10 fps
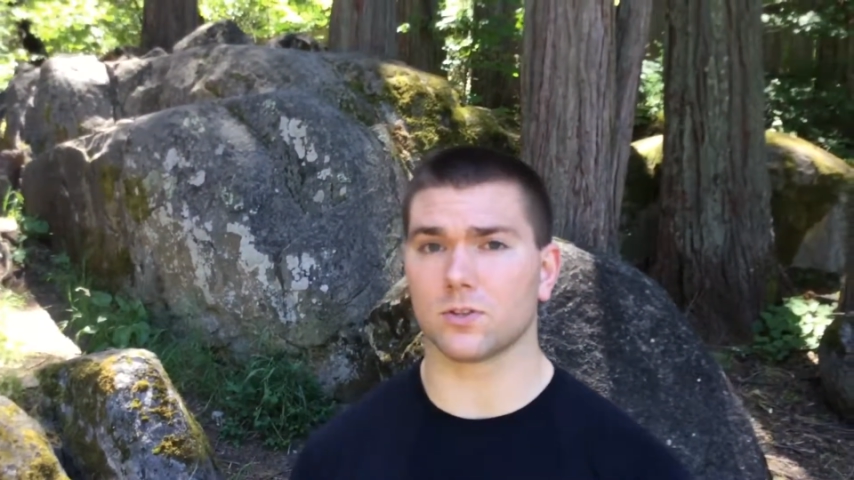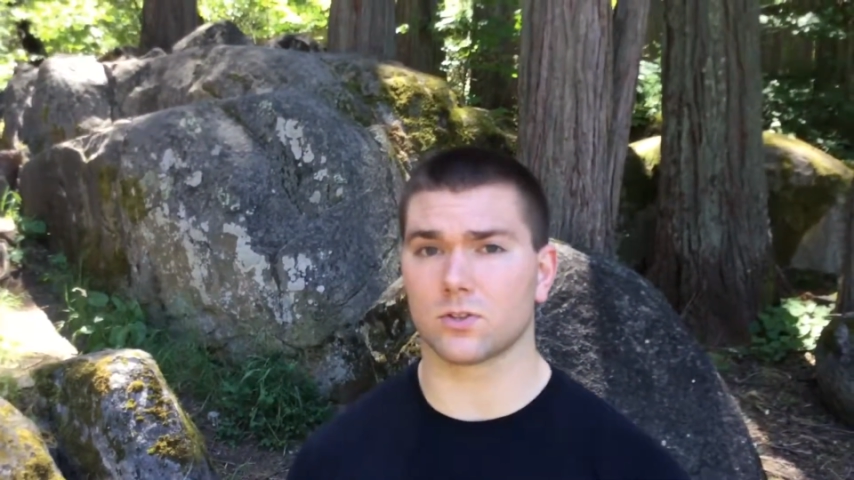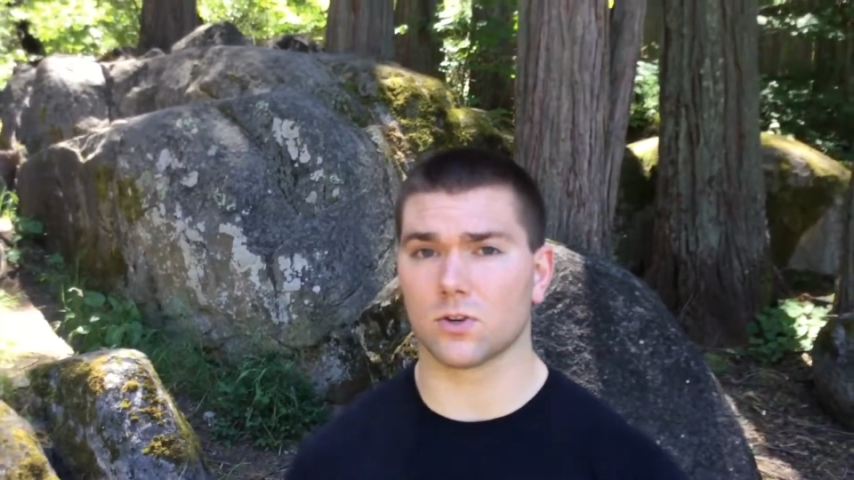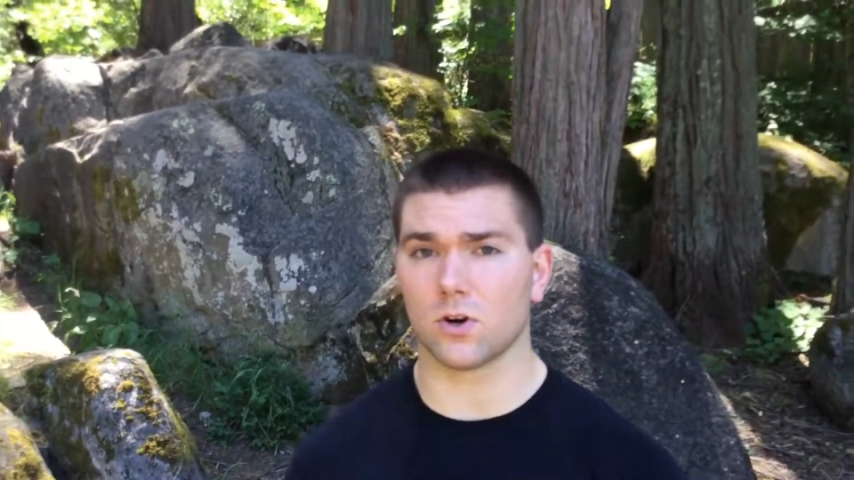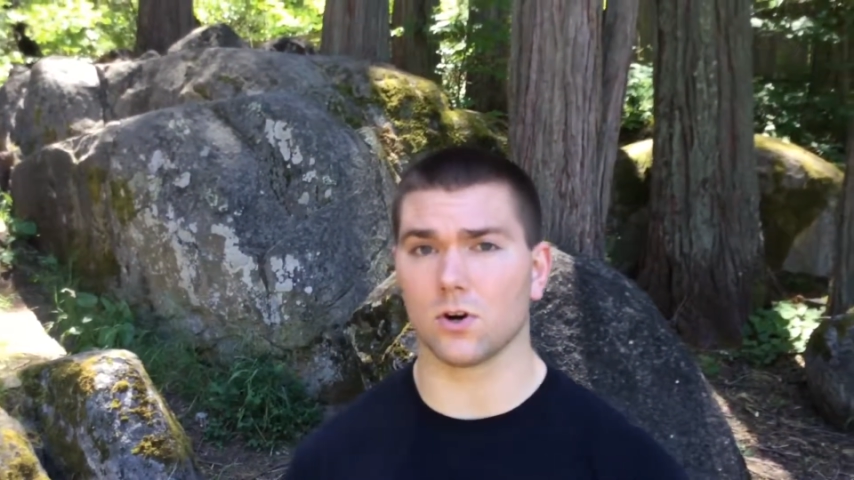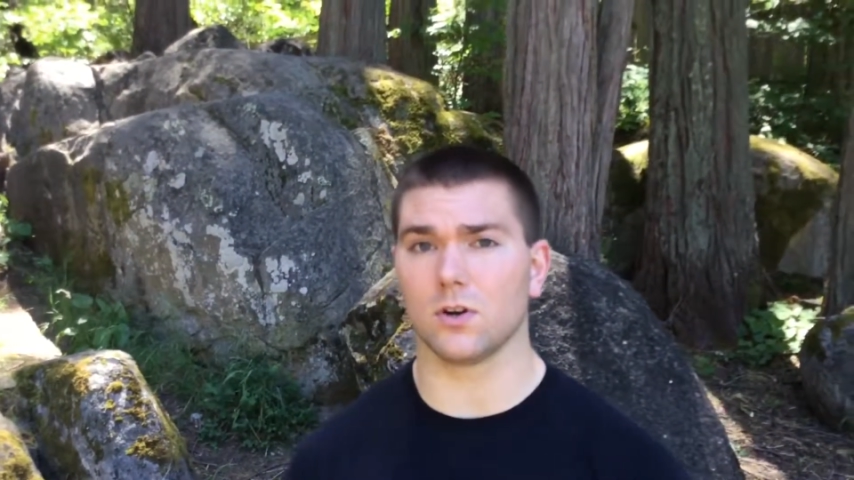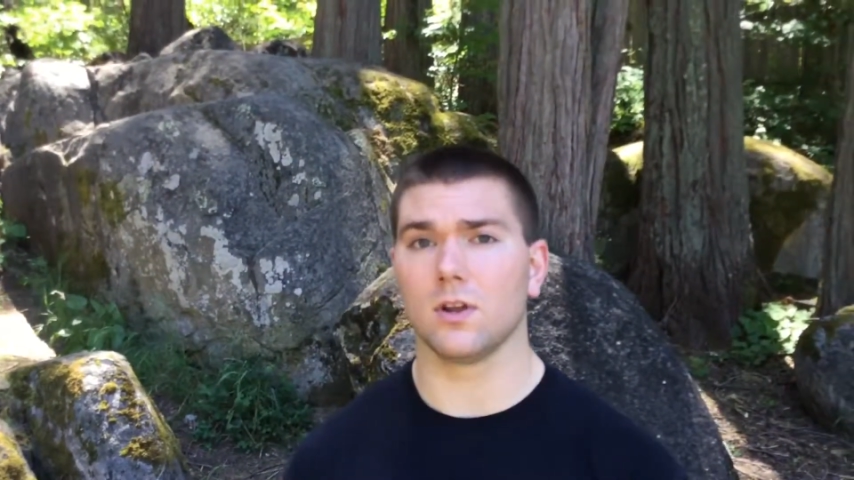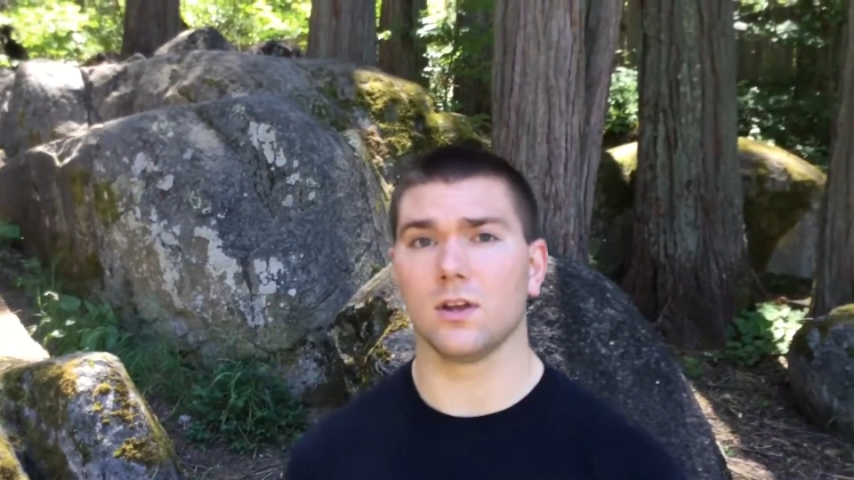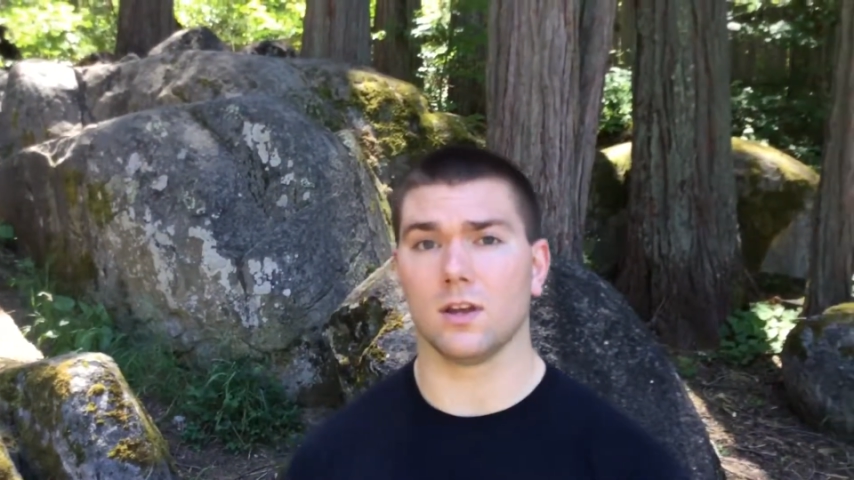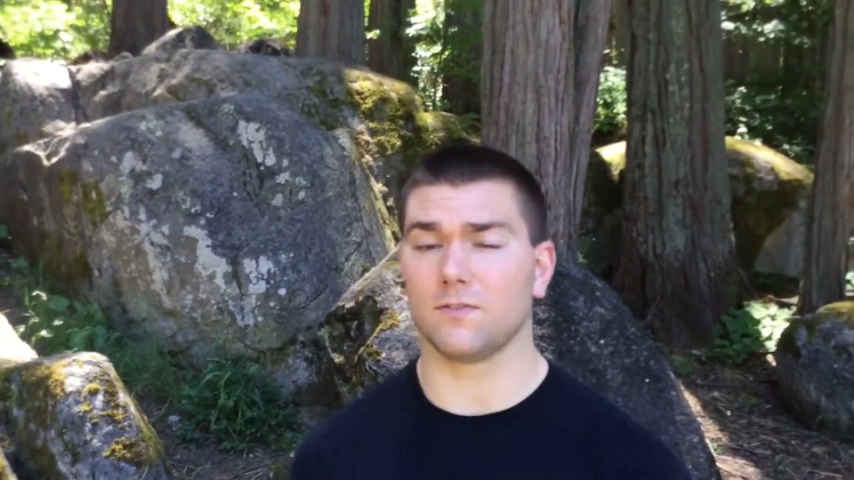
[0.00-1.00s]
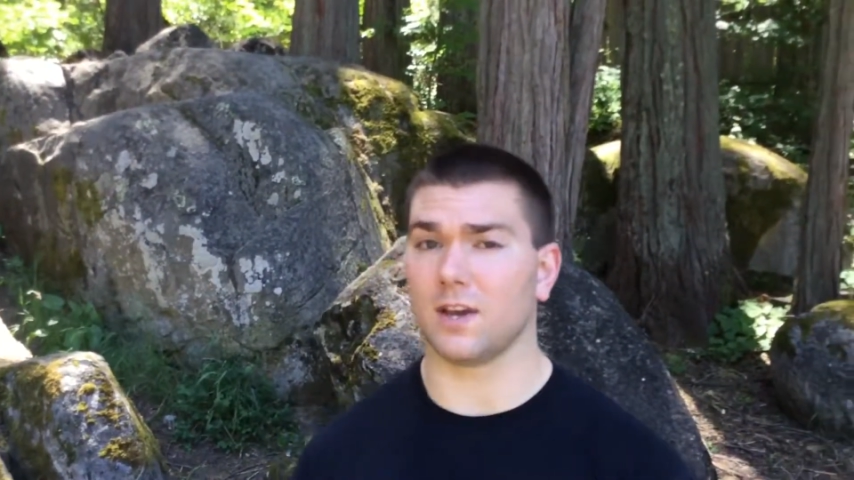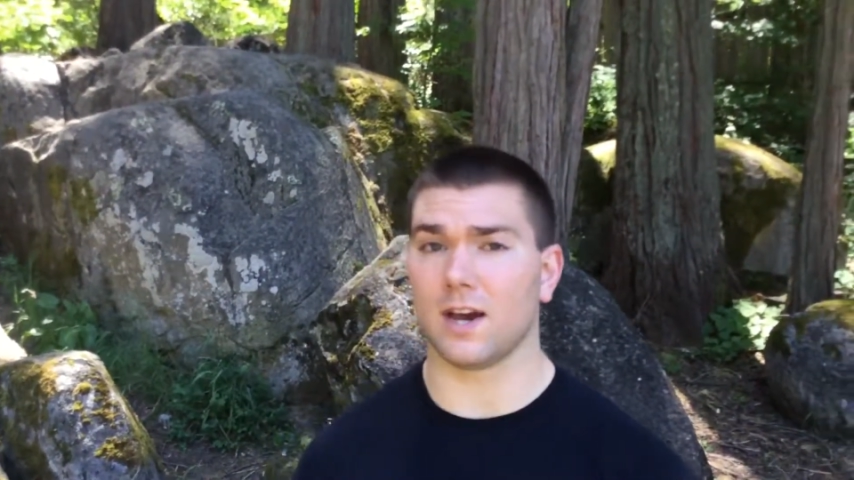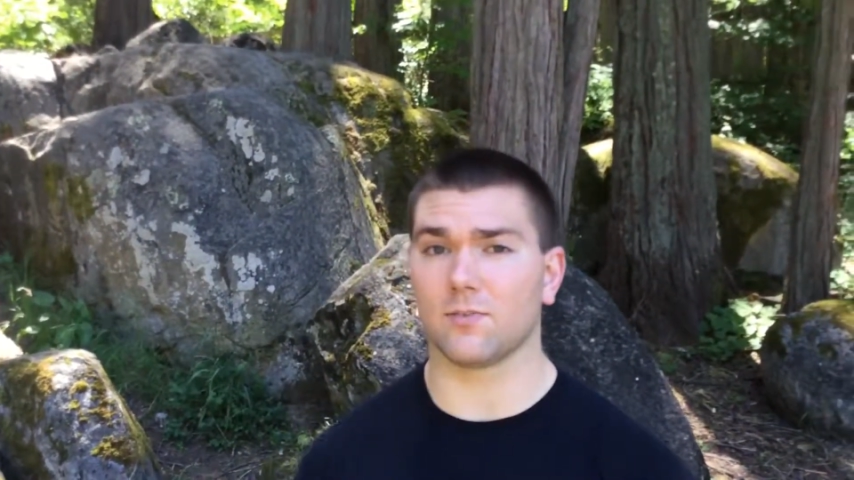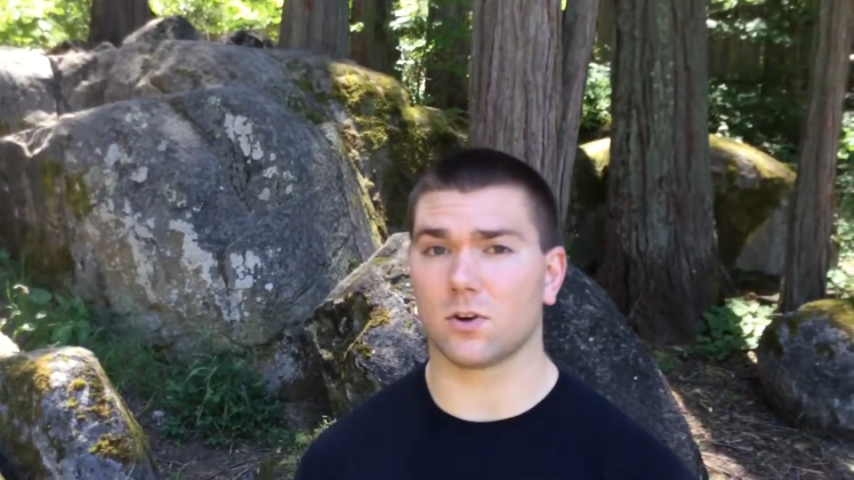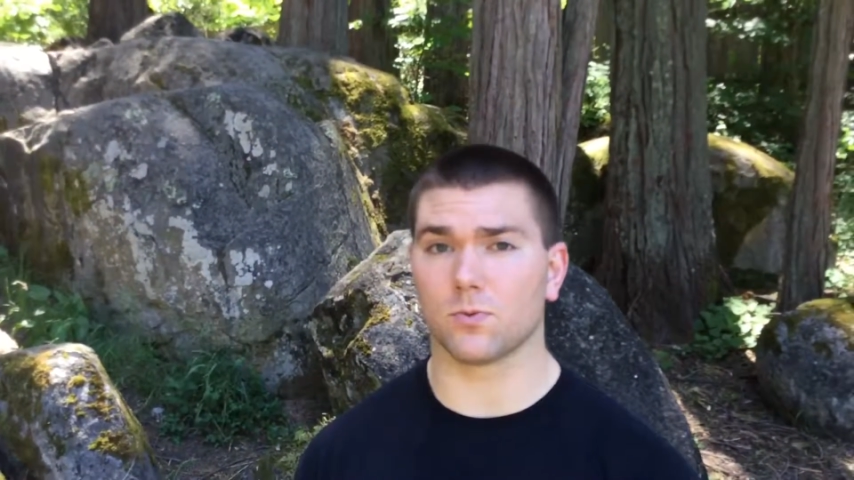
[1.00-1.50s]
start, if they
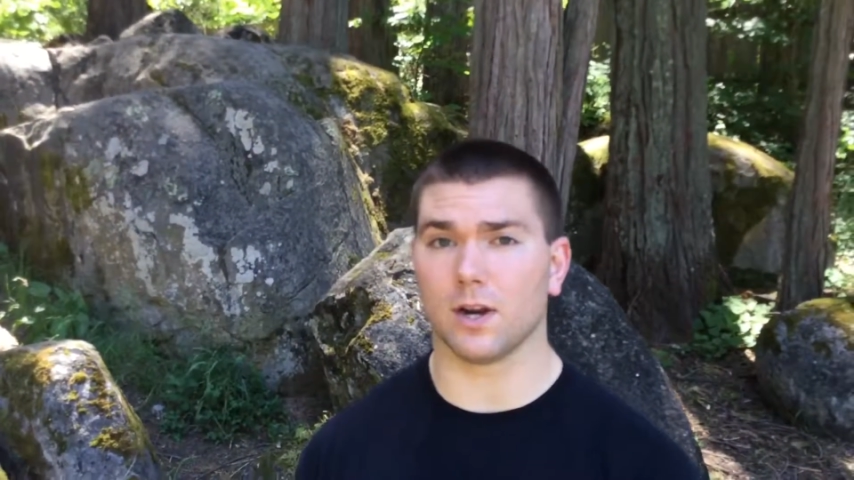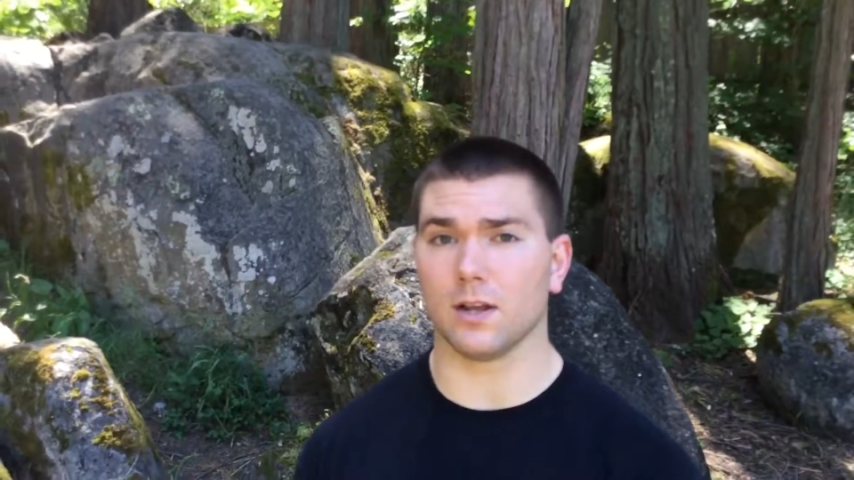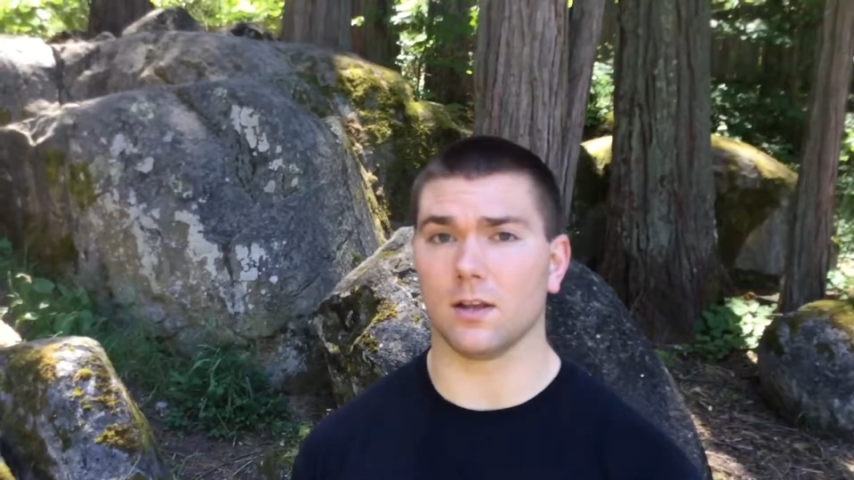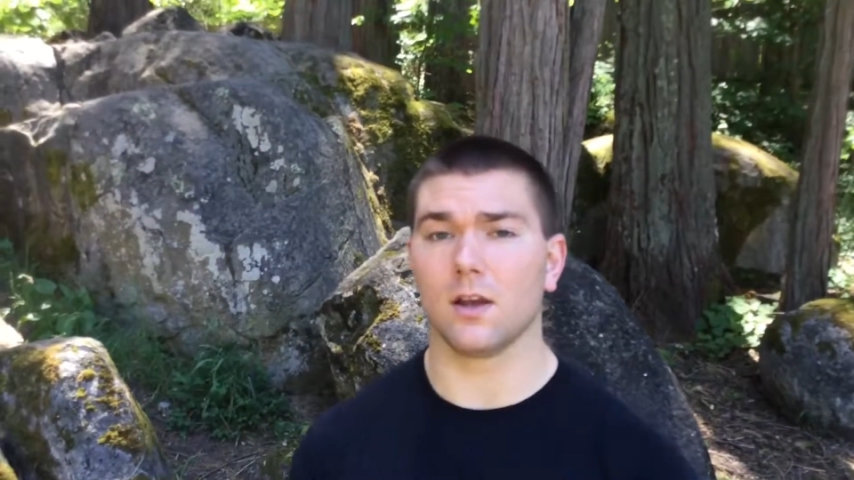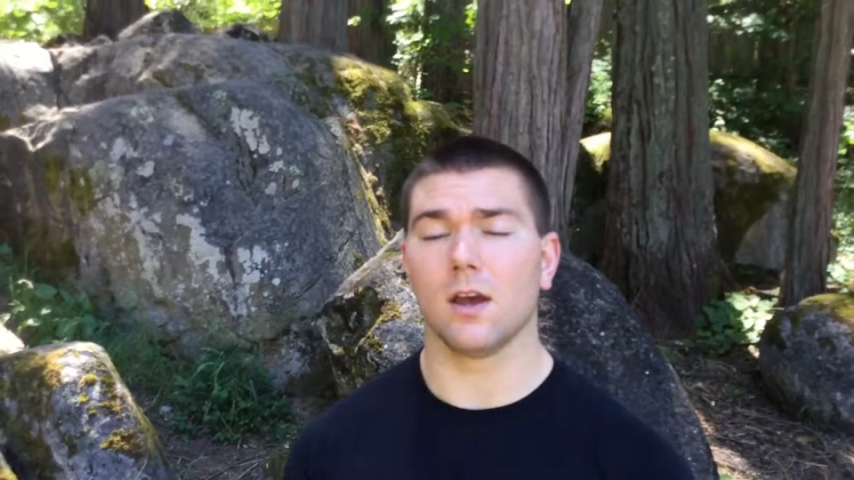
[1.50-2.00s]
haven't already,